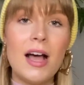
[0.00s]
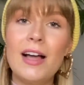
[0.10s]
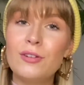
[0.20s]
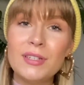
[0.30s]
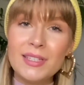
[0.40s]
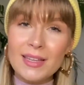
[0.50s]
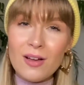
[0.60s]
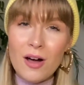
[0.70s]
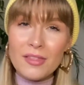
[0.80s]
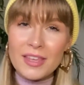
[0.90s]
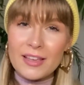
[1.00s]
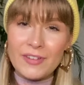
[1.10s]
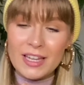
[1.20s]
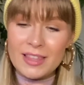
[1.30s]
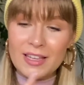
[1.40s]
I honestly can't think of
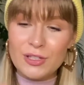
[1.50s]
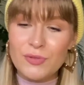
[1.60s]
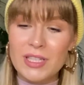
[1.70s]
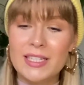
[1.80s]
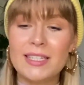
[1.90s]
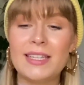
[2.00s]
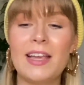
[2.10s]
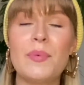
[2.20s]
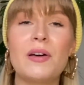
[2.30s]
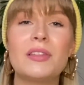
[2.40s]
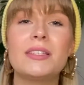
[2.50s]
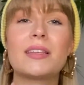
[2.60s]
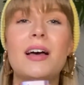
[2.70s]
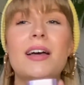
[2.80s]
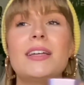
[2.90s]
anything else really to say about these
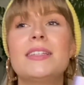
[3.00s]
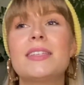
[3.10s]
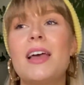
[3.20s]
guys,